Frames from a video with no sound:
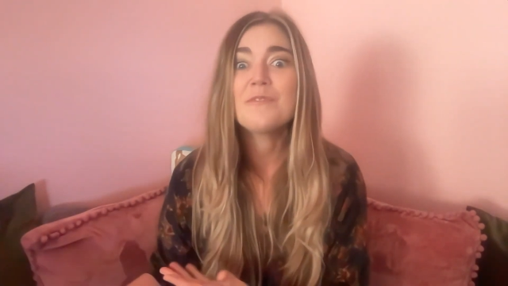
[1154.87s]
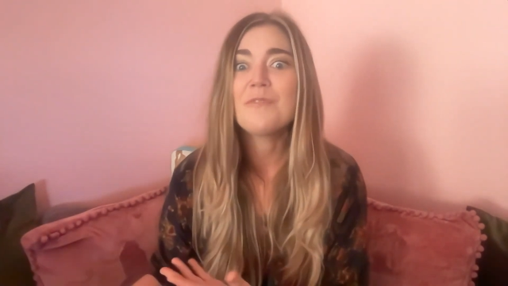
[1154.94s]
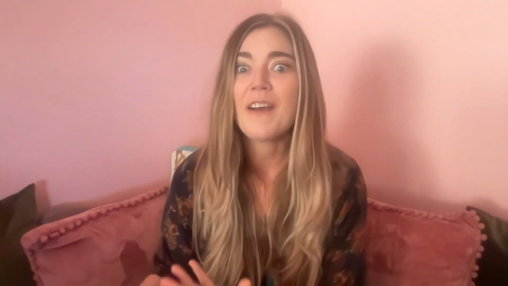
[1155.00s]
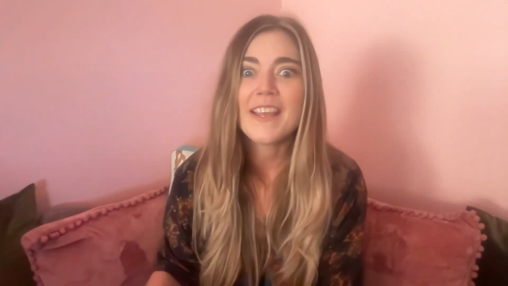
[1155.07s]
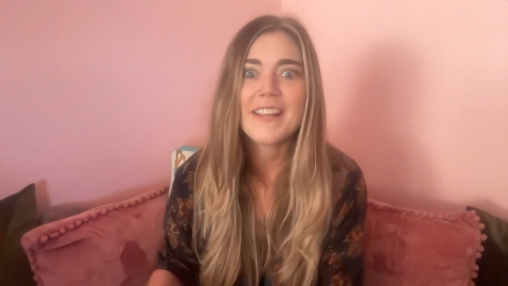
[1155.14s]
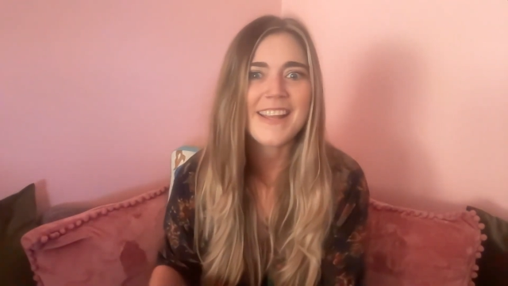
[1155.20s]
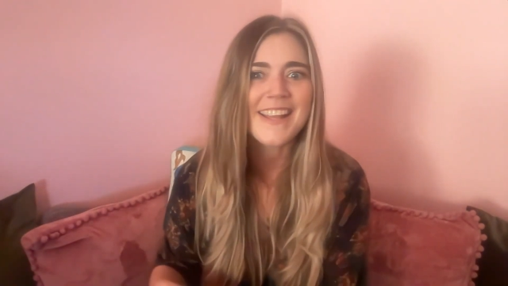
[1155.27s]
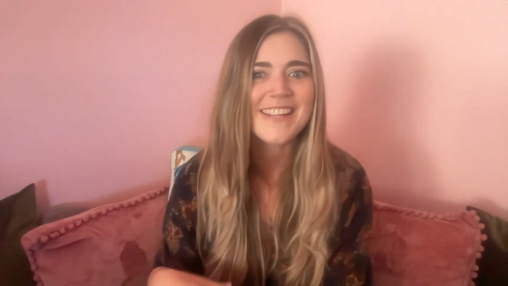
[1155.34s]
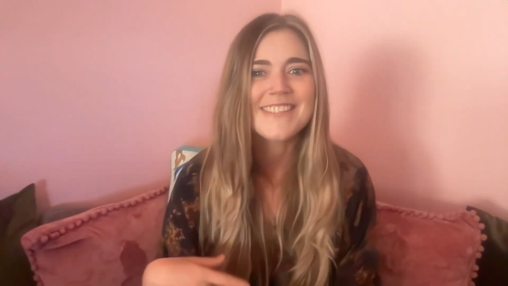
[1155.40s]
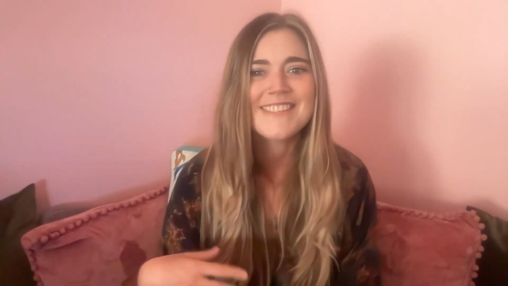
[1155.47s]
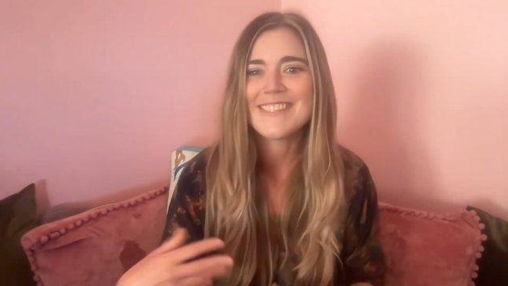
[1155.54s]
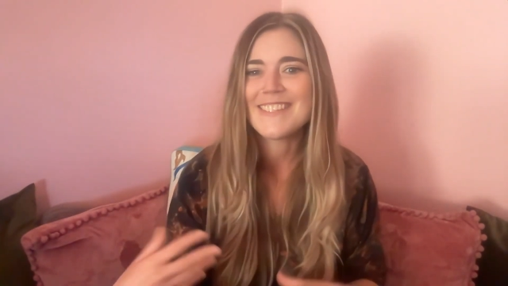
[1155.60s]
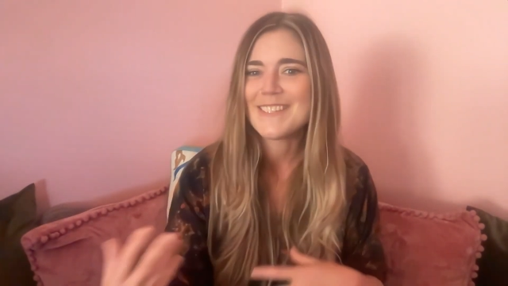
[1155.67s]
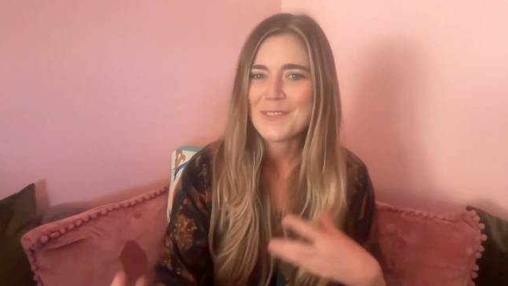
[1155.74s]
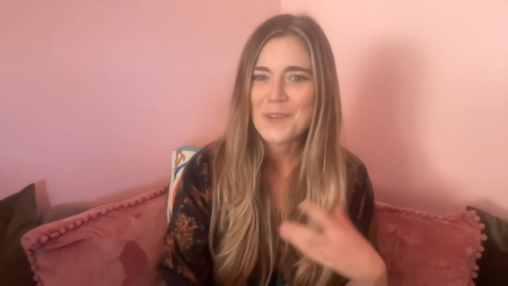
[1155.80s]

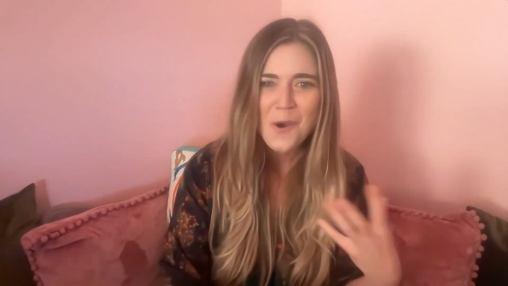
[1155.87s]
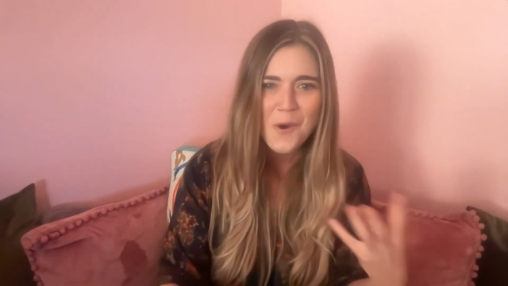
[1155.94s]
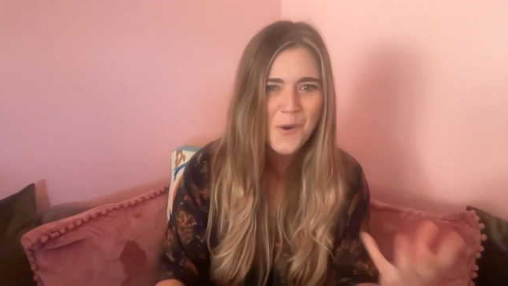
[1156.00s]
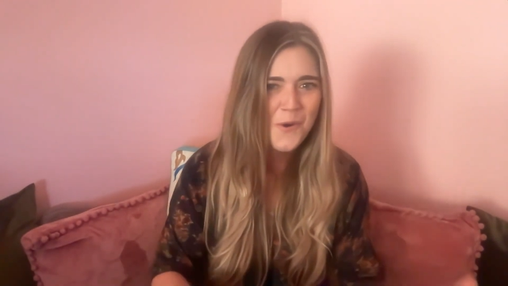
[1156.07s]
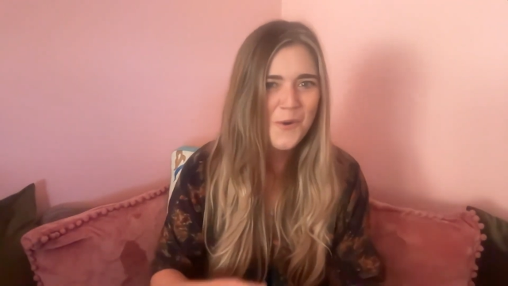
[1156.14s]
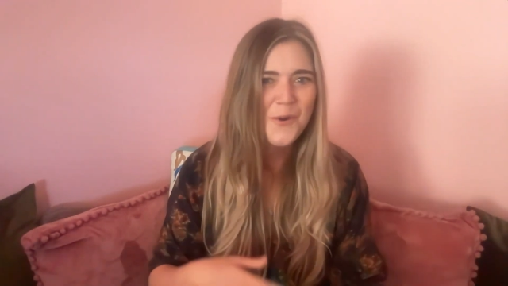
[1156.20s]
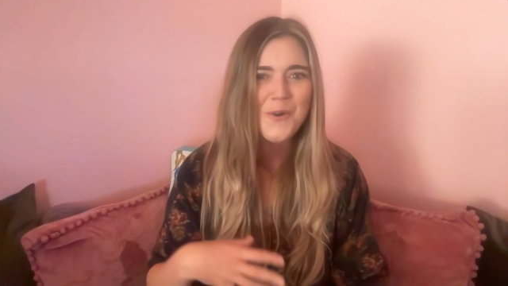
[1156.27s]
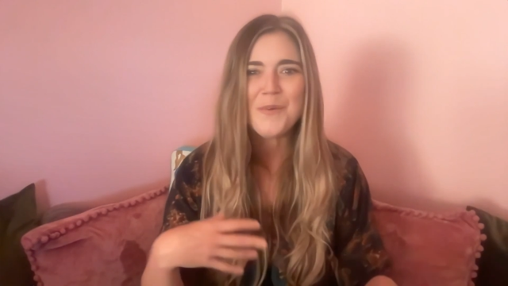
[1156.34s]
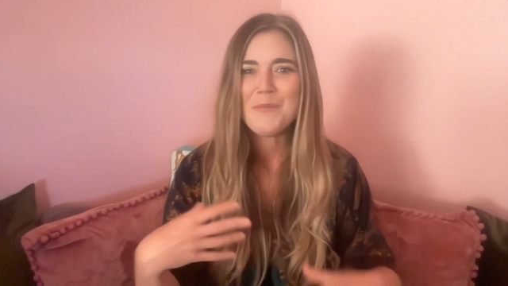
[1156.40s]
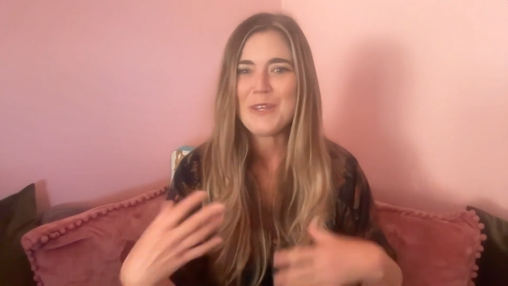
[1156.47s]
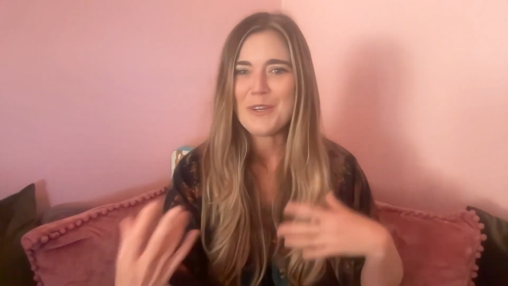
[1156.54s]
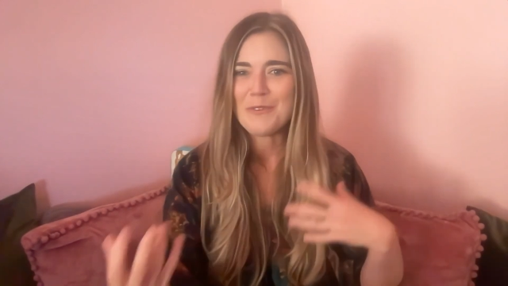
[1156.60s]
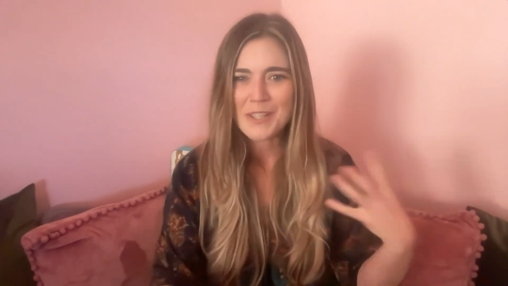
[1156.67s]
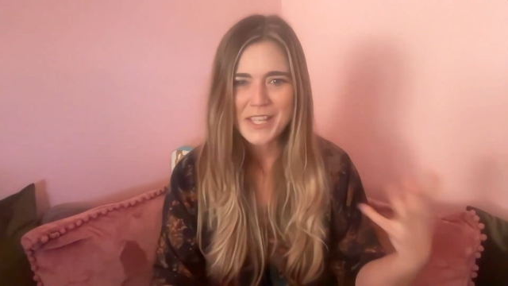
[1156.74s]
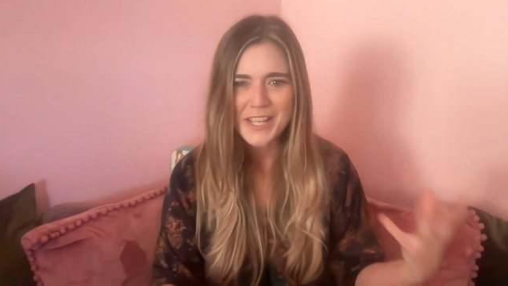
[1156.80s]
finances, home,
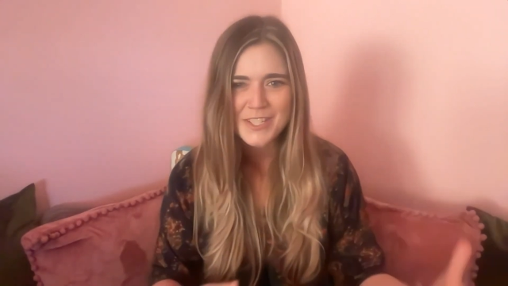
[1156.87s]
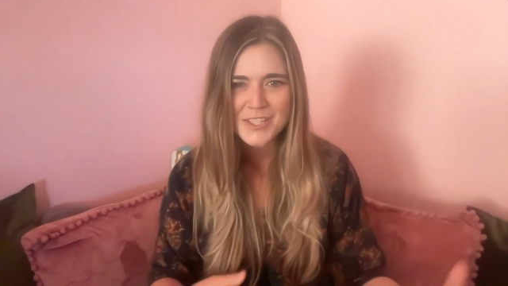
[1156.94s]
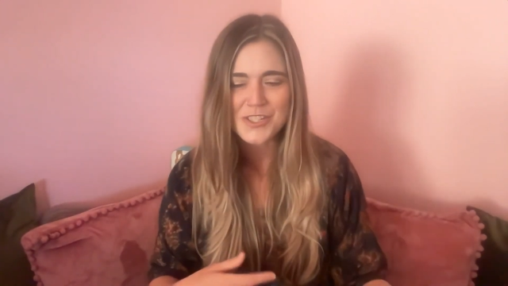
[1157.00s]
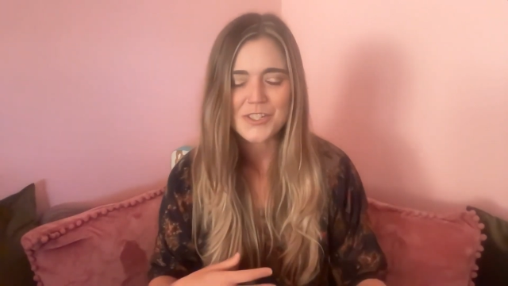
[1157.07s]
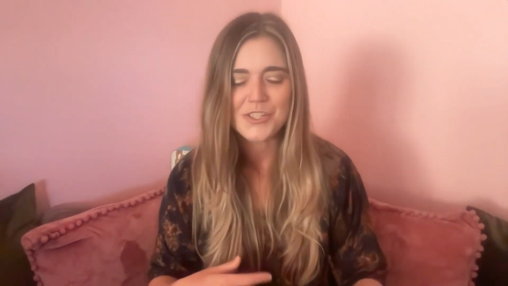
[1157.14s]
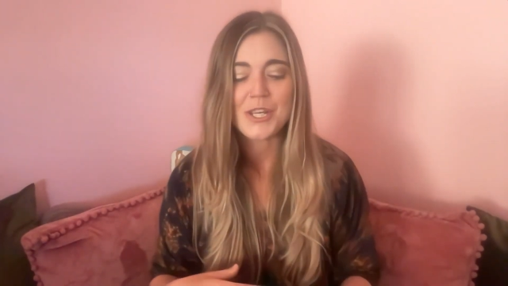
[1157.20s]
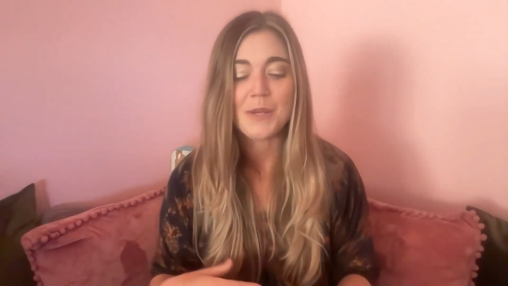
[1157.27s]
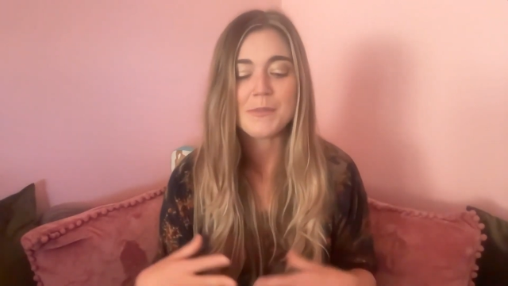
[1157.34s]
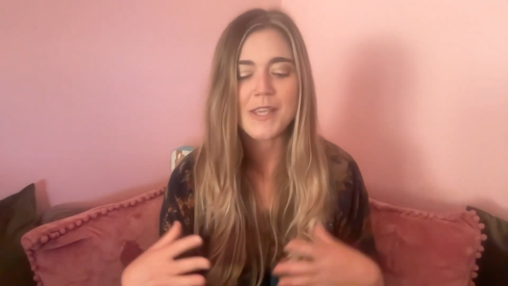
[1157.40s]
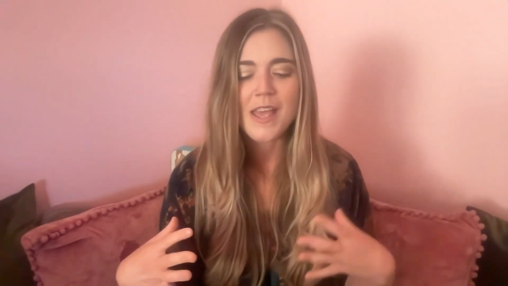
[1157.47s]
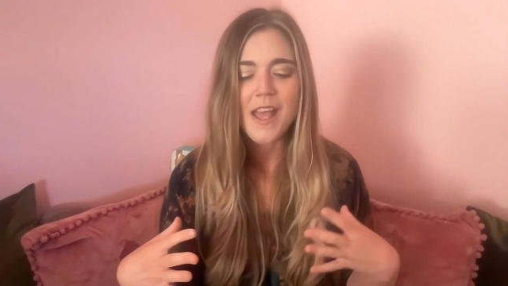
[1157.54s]
relationships